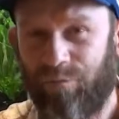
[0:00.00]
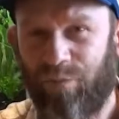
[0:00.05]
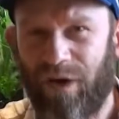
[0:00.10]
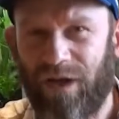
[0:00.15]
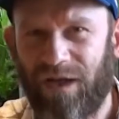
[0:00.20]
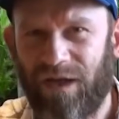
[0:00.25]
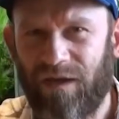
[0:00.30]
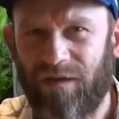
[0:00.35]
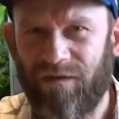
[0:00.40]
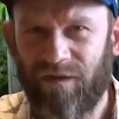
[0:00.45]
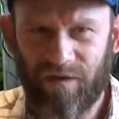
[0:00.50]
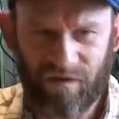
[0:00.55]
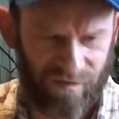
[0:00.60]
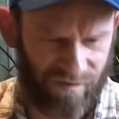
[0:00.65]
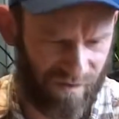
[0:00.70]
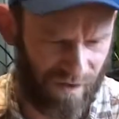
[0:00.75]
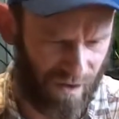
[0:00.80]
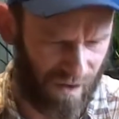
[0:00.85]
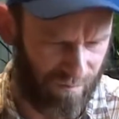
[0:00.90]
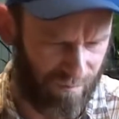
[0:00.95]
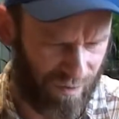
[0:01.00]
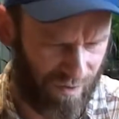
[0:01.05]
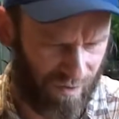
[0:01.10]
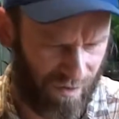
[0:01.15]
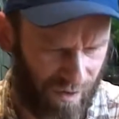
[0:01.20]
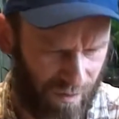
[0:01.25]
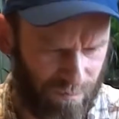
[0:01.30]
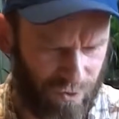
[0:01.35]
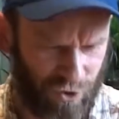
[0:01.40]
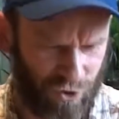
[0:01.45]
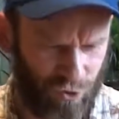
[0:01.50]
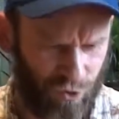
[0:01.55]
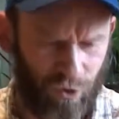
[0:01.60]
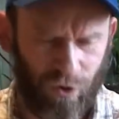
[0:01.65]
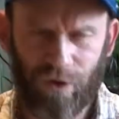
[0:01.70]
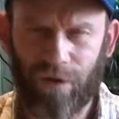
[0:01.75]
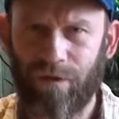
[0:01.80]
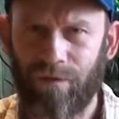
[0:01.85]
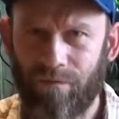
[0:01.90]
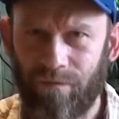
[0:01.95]
pretty easy to set up, I'm
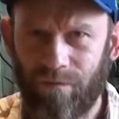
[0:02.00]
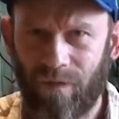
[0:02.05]
sure.